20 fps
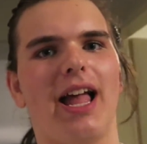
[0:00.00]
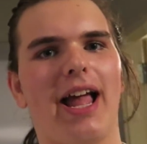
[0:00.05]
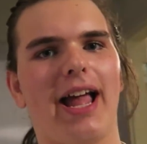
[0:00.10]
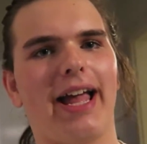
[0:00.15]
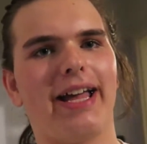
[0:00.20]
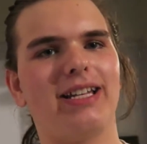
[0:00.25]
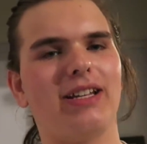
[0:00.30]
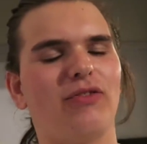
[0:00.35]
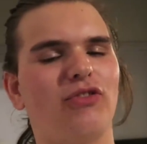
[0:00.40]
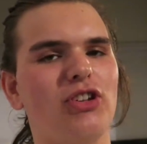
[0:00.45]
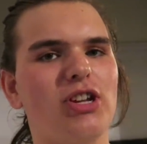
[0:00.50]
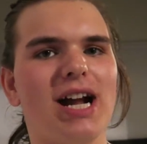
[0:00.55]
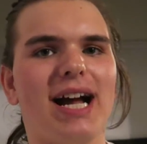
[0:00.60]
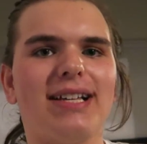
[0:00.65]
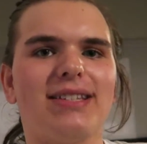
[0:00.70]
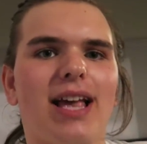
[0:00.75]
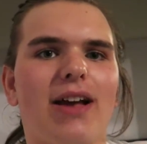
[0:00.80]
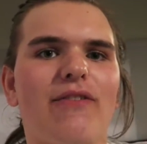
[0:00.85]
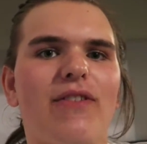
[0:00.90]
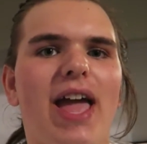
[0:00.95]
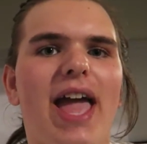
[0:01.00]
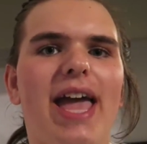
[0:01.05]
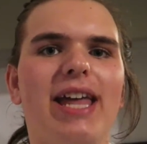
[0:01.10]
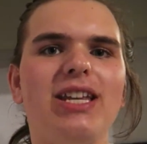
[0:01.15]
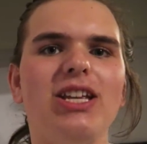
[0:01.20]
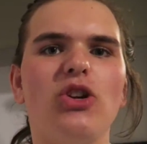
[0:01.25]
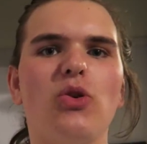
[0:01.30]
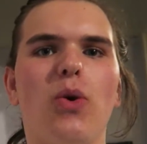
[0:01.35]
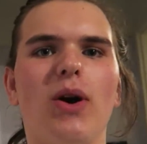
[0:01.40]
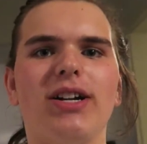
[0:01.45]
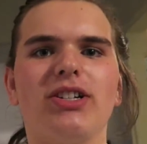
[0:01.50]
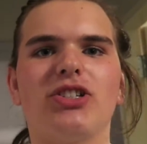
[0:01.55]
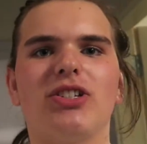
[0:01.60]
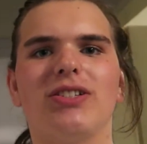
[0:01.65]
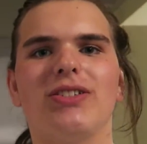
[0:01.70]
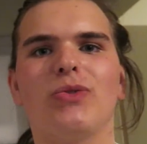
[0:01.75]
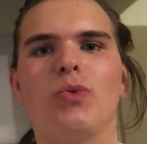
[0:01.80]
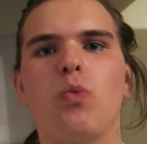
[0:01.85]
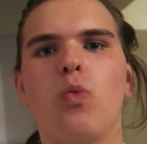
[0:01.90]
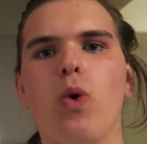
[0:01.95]
And if you guys have any
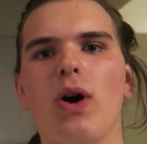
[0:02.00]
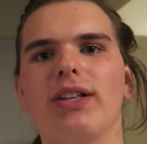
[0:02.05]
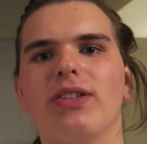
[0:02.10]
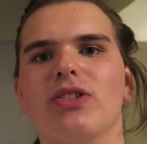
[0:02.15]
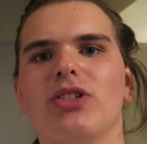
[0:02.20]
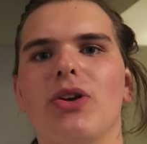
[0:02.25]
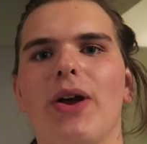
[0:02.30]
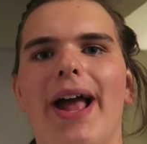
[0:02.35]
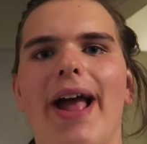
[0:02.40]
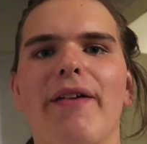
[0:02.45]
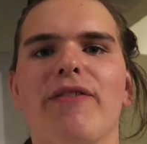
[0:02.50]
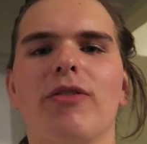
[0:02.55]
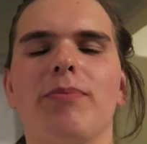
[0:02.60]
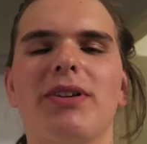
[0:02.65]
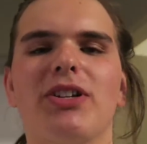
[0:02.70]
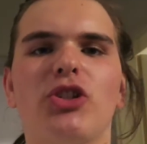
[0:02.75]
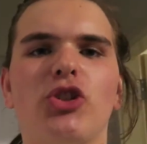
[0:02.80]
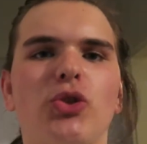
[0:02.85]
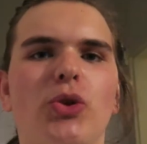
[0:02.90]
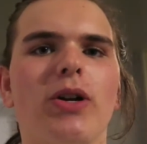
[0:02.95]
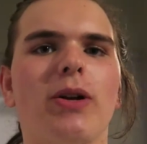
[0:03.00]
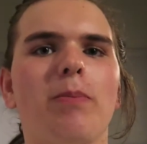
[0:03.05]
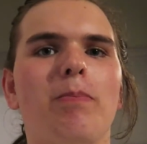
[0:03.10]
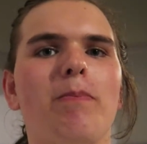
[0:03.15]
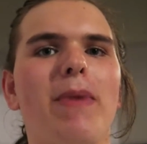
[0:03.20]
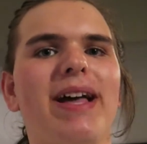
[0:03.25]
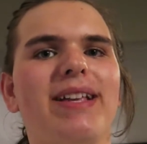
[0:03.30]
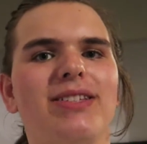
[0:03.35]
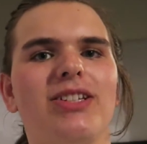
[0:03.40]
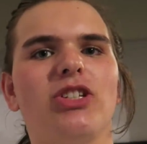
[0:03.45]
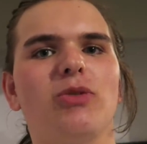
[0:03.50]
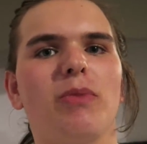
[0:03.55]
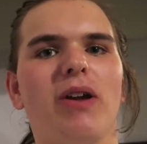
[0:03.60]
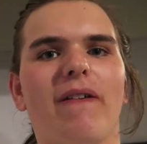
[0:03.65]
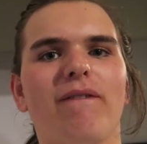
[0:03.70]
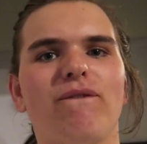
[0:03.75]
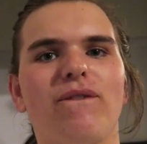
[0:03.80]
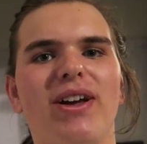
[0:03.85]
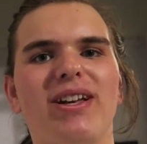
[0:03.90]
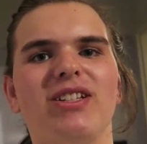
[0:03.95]
questions whatsoever, be sure to message me
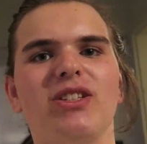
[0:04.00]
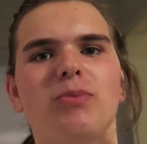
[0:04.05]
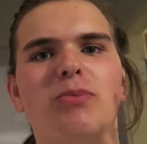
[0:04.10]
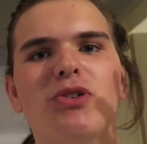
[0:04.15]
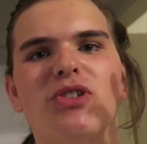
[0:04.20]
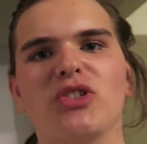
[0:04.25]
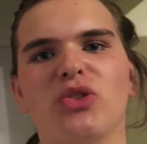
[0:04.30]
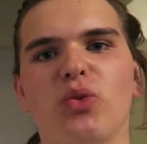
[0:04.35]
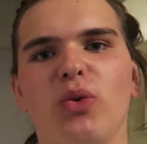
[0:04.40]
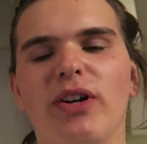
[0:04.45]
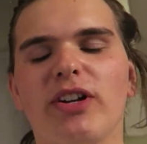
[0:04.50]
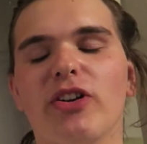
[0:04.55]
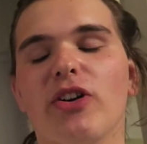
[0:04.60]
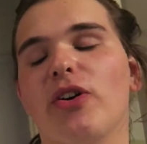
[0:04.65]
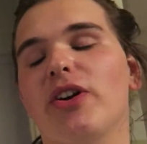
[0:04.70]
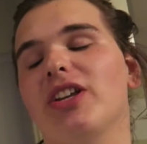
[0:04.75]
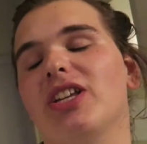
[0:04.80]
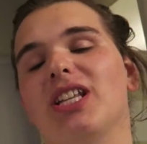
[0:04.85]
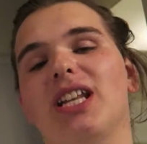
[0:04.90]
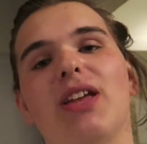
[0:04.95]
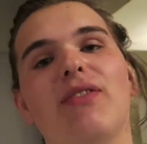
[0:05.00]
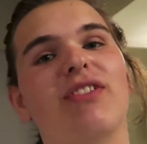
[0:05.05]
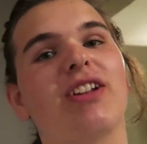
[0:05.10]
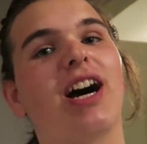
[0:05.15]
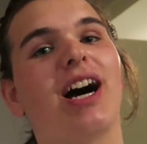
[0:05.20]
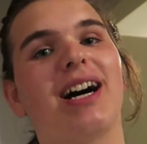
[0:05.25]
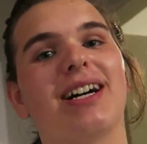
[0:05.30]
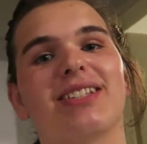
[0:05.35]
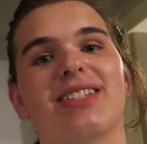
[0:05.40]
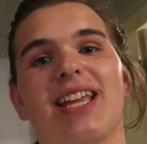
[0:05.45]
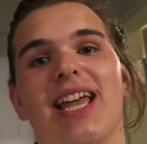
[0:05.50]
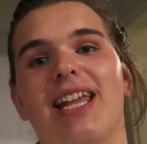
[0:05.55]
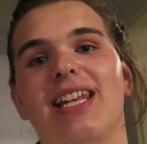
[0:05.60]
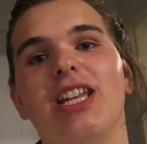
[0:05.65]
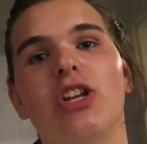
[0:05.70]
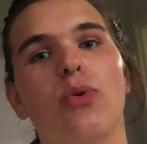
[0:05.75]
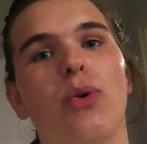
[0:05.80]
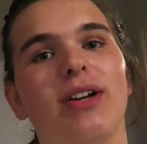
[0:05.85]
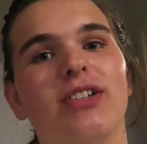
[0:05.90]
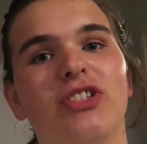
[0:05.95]
on Facebook, Twitter, or you can even ask
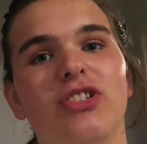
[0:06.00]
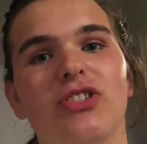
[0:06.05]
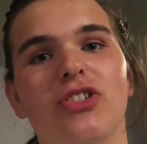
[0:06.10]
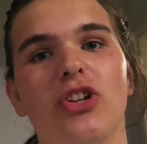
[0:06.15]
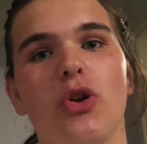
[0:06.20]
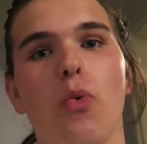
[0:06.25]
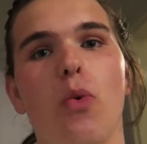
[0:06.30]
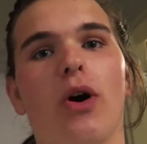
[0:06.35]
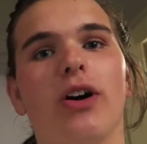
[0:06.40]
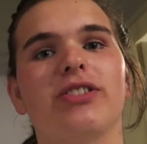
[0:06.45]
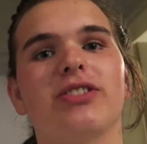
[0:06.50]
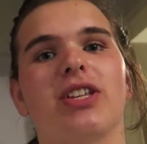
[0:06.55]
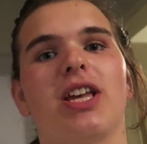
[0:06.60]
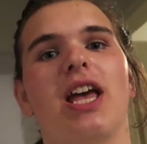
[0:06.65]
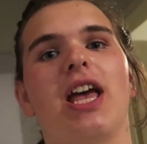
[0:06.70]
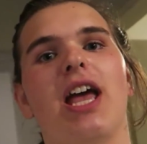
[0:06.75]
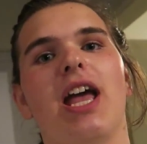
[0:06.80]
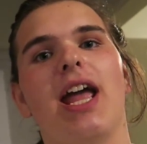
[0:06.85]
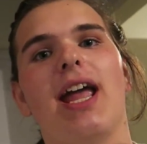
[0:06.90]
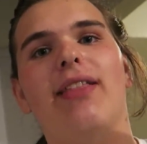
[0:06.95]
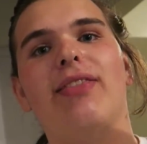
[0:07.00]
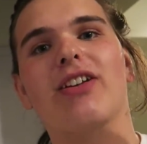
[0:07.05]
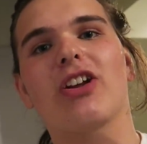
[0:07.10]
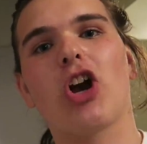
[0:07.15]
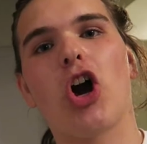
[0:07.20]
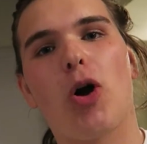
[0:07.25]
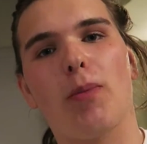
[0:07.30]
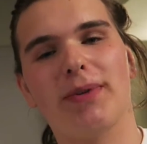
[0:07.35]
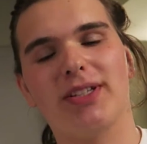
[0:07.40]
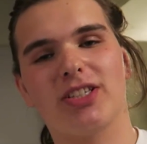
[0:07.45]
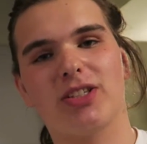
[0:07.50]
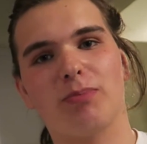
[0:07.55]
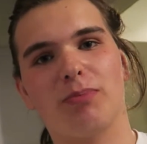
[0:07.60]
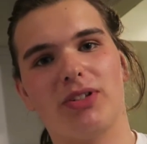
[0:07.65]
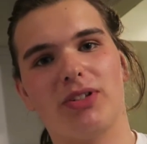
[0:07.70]
any questions you want in the comments